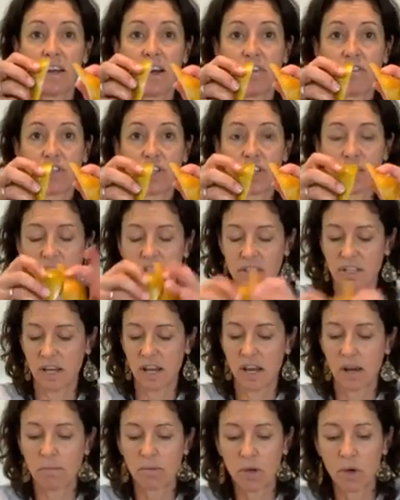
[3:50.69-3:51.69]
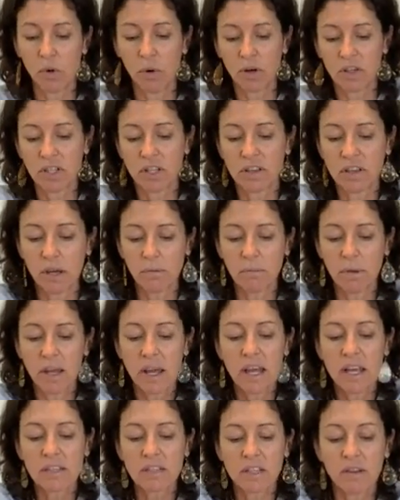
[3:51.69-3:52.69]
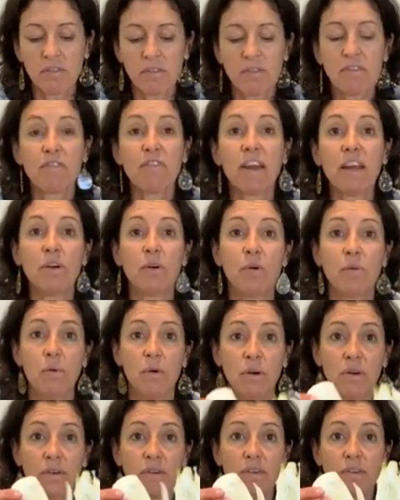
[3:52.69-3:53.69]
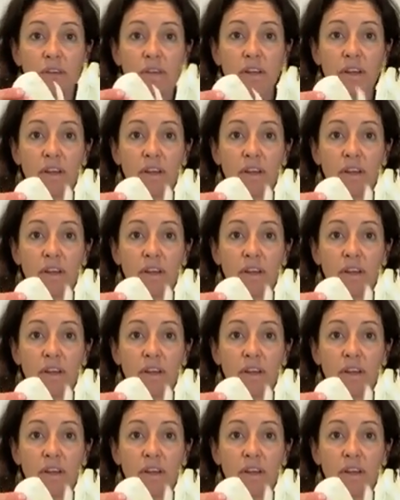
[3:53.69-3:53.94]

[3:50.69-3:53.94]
I've just quartered them. Some fennel.